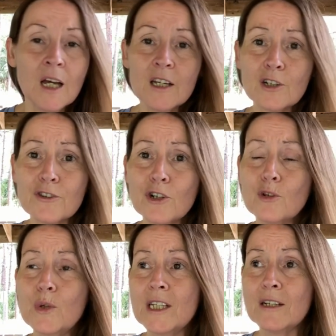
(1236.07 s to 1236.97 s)
And
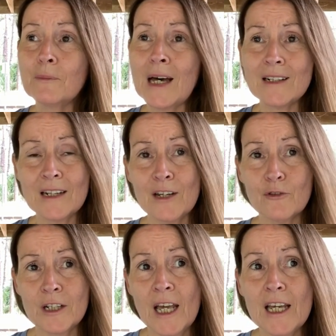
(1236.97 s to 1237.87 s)
although we get mad and
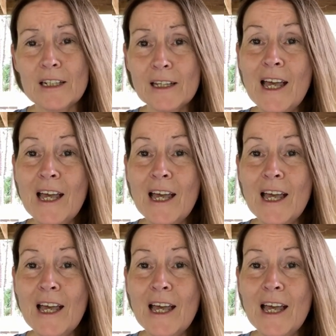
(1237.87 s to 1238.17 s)
angry and hate it,